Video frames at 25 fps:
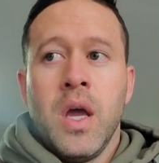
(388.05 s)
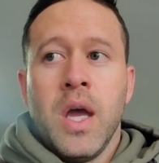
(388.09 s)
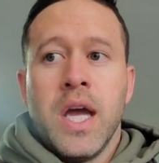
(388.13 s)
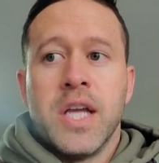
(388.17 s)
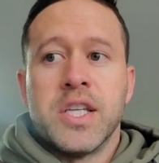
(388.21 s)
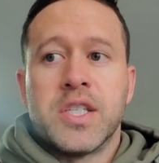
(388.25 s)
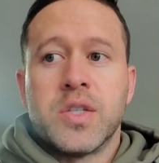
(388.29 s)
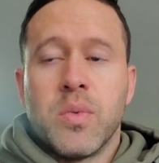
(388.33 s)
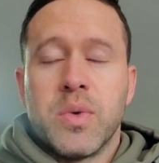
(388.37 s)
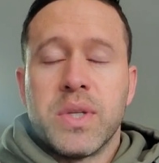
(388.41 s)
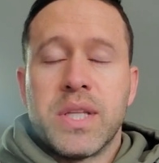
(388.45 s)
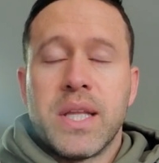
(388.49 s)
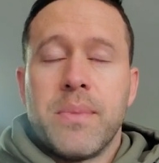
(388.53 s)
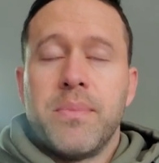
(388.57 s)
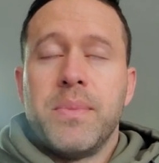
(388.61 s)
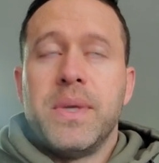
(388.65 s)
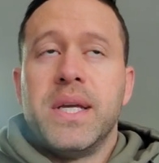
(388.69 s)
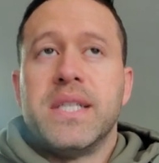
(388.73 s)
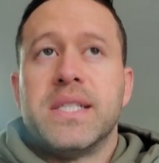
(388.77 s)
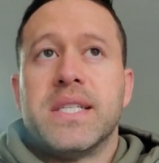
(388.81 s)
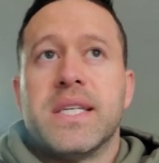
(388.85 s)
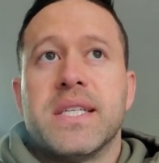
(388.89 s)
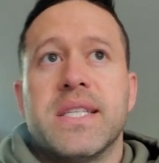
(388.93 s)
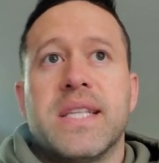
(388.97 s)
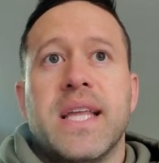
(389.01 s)
And so what that
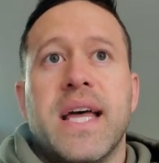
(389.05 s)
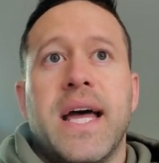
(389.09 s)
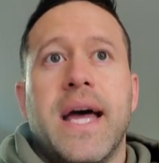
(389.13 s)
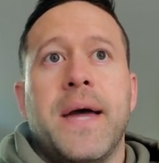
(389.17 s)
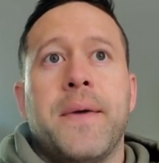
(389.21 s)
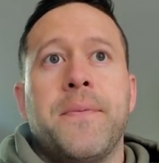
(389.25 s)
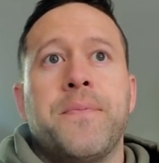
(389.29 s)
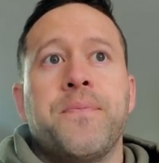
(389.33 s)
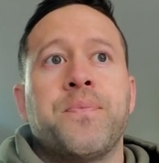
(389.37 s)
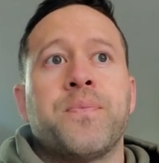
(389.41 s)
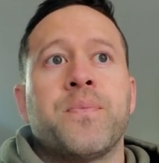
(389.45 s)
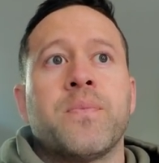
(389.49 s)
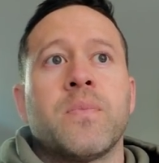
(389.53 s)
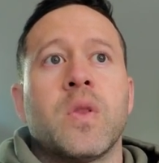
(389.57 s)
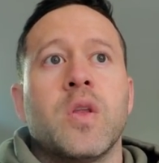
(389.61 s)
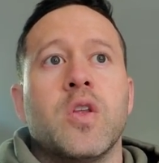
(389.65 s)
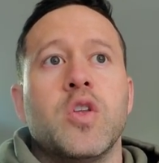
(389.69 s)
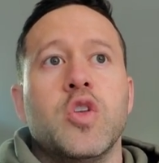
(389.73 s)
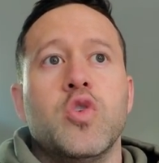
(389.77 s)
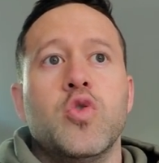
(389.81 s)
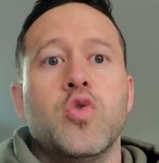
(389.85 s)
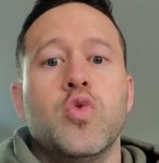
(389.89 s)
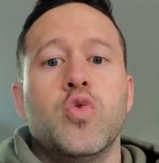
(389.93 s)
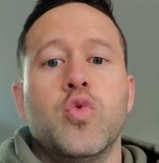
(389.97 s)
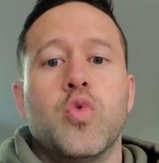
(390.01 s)
means is that
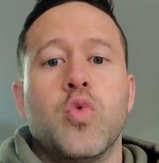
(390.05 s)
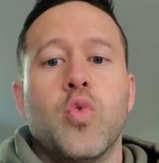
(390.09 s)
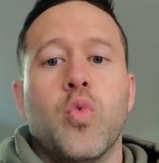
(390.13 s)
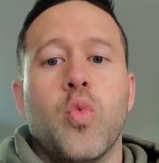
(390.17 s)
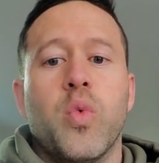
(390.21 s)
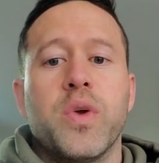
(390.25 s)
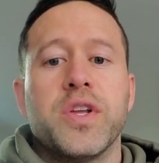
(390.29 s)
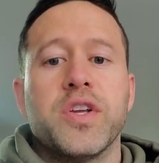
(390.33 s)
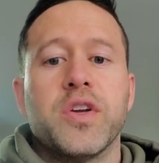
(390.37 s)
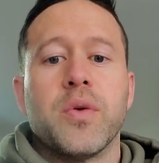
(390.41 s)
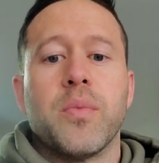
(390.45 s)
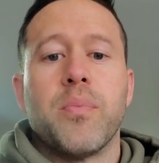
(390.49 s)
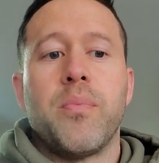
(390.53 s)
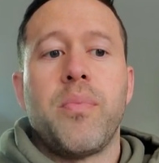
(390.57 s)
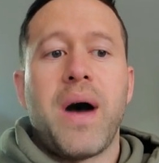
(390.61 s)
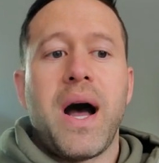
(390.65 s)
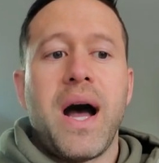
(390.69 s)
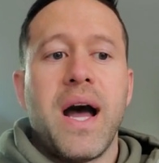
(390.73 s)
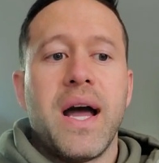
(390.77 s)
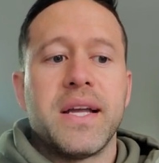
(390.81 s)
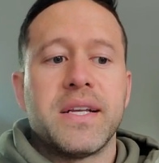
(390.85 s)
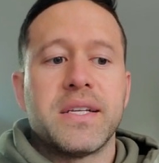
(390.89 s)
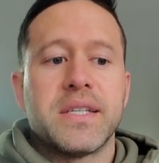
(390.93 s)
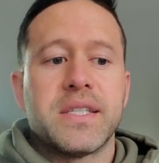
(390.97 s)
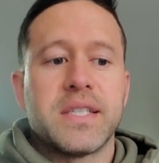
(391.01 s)
you, when you're
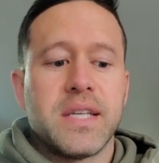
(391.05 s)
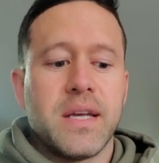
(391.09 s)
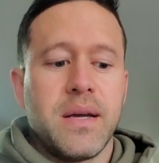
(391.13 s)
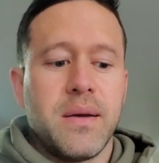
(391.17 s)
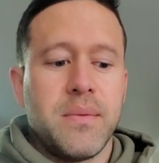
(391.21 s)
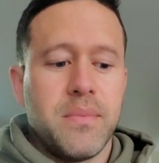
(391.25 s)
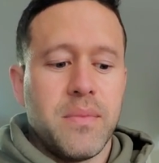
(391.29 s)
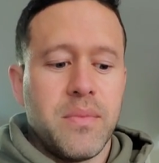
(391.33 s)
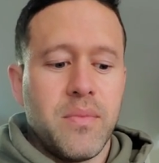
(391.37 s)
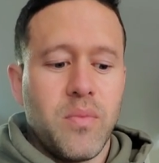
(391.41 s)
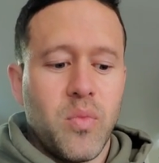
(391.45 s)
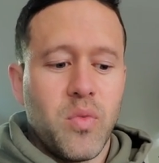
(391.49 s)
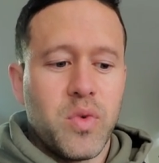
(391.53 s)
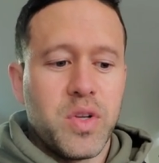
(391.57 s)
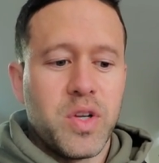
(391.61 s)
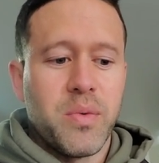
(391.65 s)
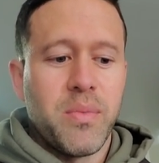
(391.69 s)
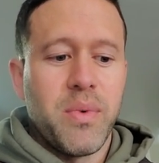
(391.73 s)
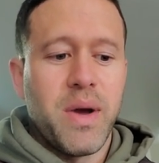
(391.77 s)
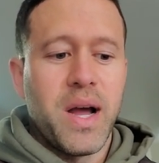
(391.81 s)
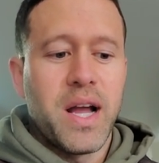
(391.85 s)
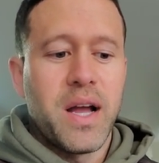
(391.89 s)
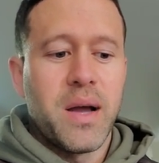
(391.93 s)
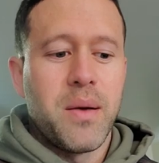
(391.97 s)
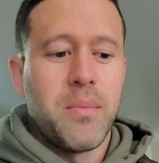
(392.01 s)
buying some, when you're
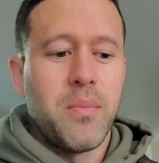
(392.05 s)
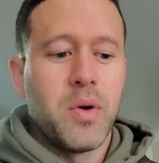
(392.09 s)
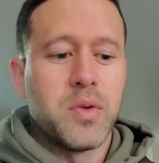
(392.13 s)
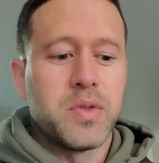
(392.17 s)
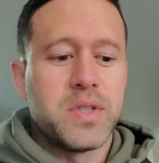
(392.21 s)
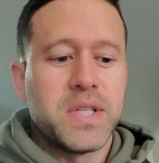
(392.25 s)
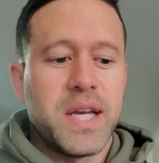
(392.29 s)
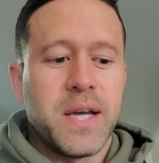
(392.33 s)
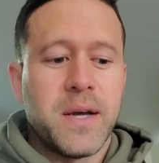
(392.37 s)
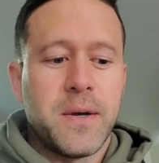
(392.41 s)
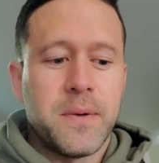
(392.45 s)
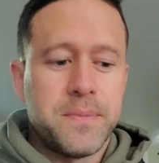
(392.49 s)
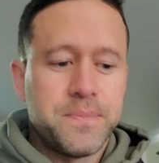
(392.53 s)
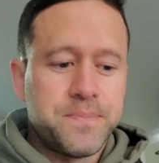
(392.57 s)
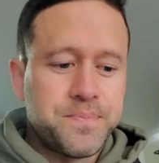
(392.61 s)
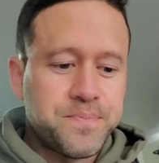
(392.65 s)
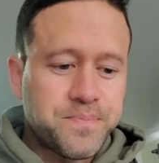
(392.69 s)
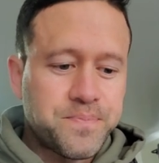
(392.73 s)
buying a motel